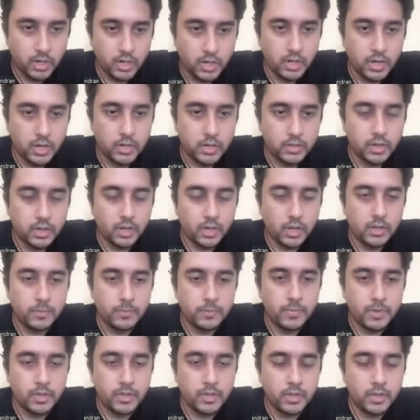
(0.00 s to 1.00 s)
I'll
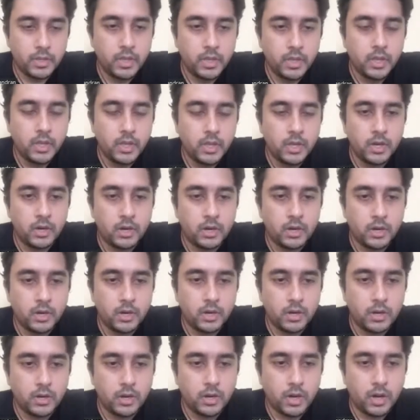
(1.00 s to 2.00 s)
be
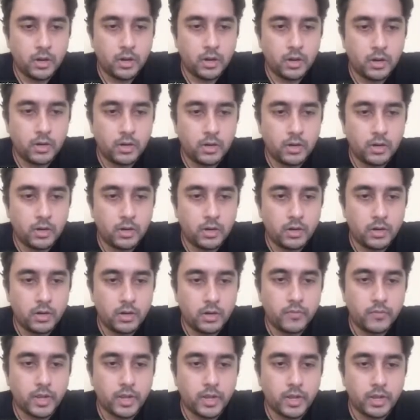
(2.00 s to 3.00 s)

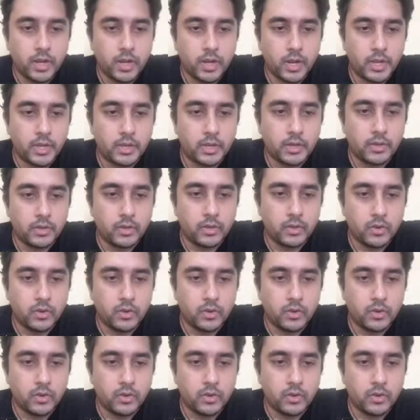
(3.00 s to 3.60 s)
covering, like